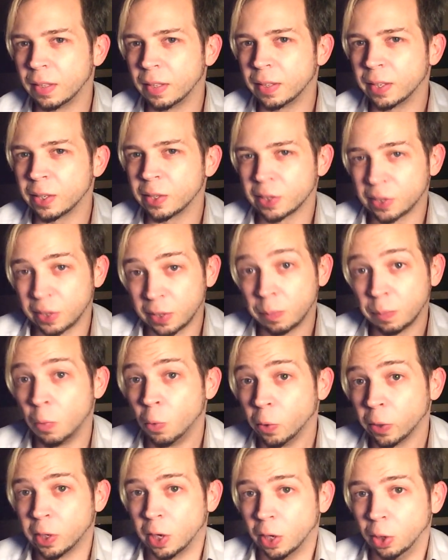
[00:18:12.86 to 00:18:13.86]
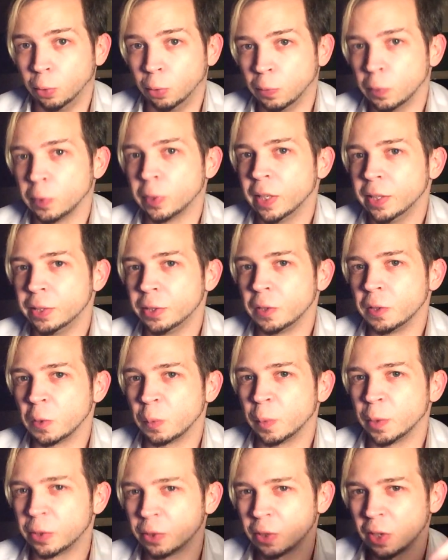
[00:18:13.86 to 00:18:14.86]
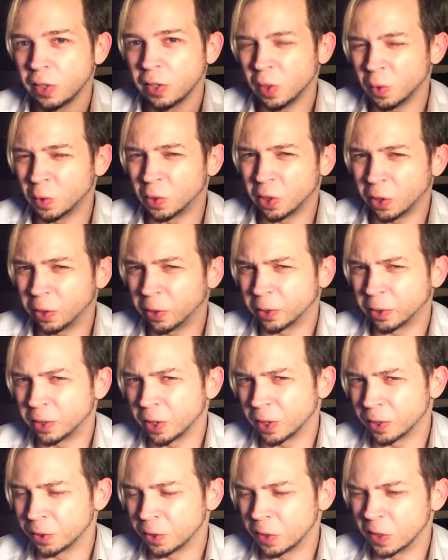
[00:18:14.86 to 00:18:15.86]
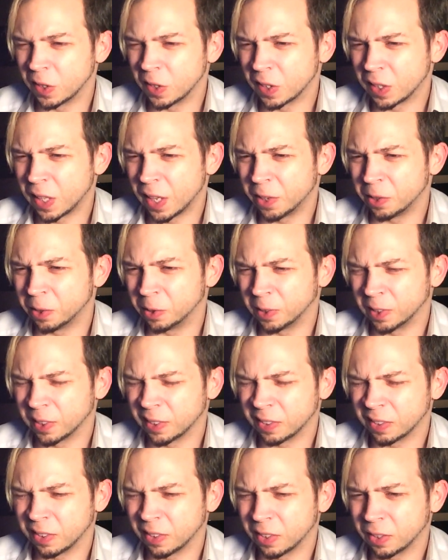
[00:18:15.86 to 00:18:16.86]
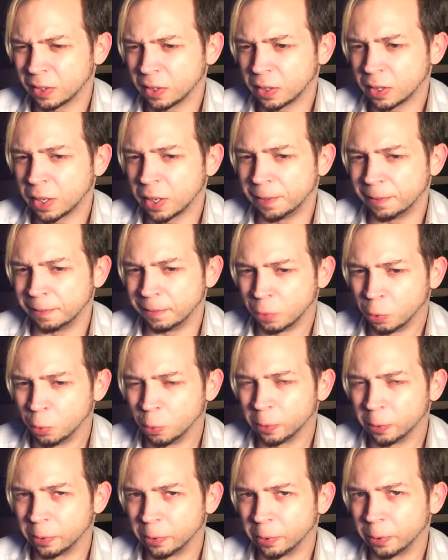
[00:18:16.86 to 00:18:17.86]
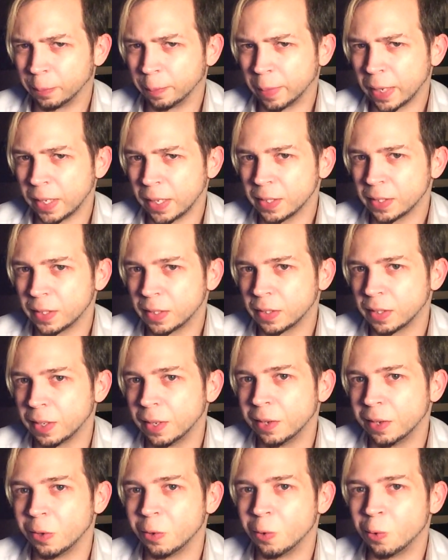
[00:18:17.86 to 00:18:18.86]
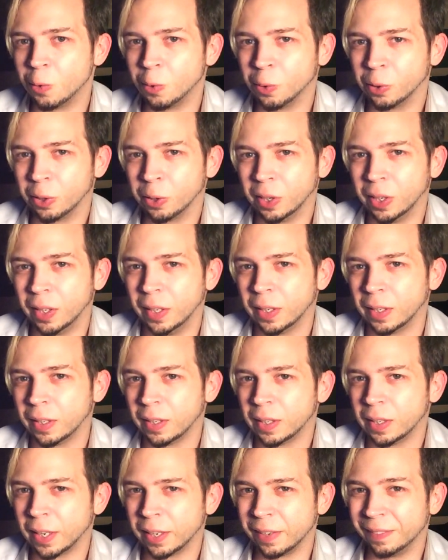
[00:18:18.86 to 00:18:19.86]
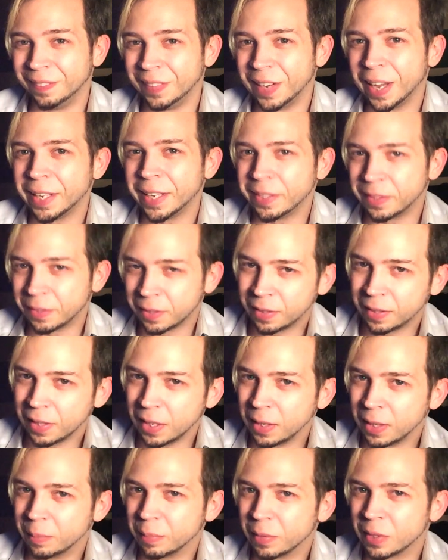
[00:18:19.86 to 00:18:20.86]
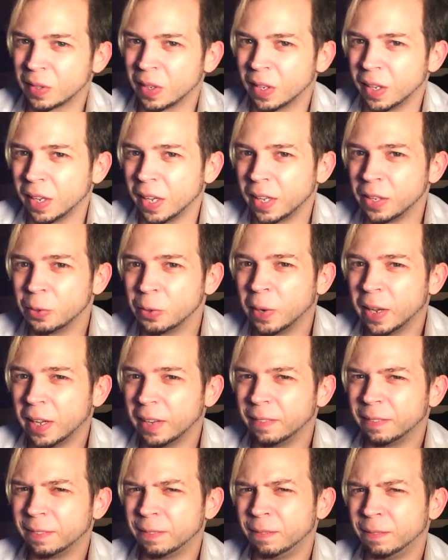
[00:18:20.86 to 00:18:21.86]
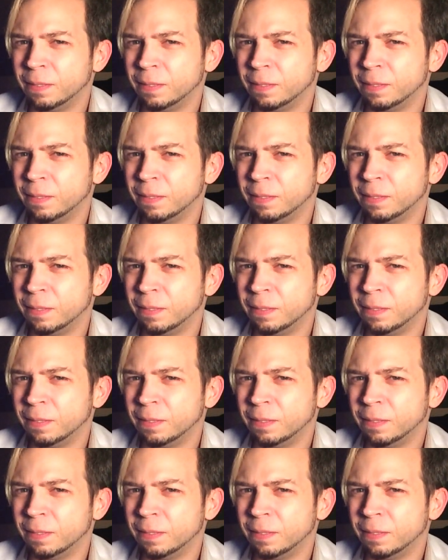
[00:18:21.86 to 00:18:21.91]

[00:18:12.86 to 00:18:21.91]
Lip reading: there's more colorful dungeons, but there's also dark dungeons that are kind of horror-based or kind of night-themed. And you have